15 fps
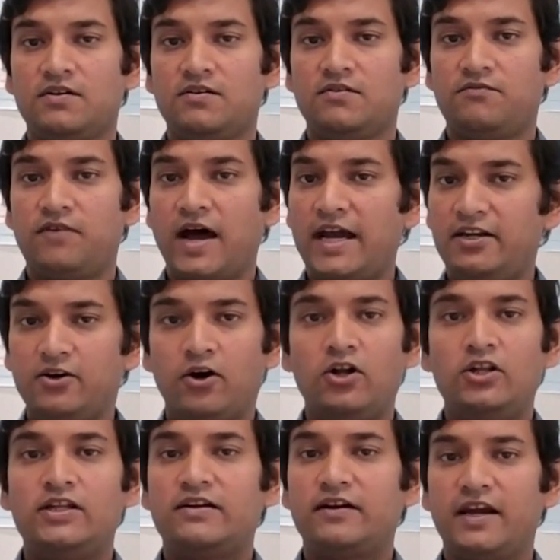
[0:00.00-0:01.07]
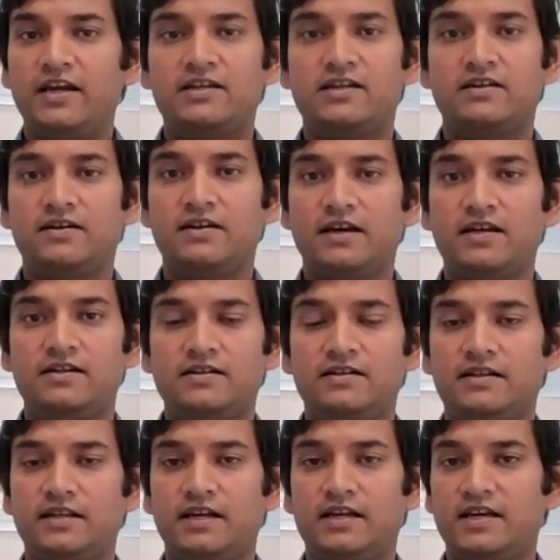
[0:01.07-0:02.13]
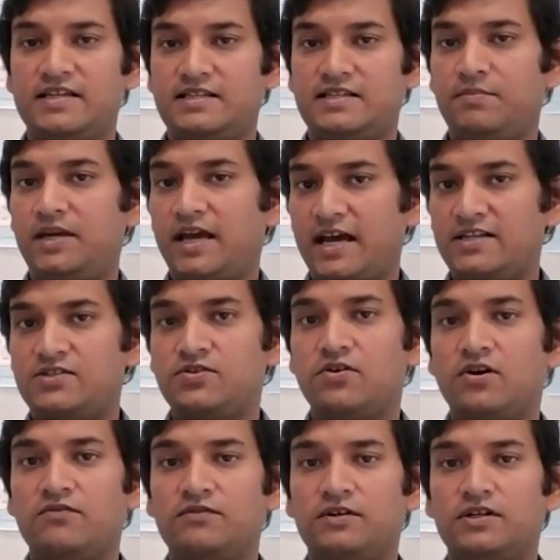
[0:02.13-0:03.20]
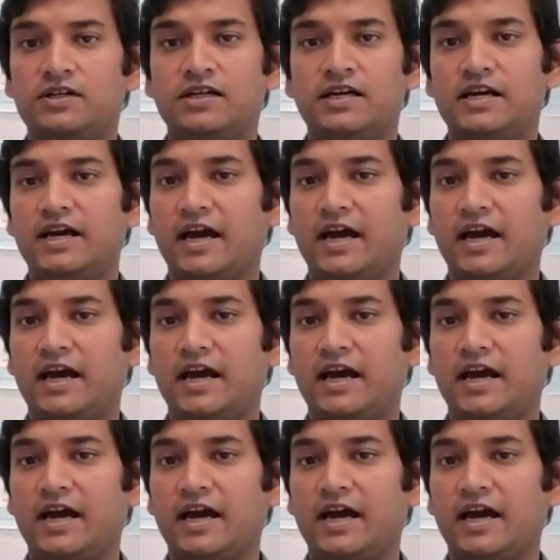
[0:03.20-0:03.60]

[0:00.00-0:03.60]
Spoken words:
Find all the great content that SAP has to offer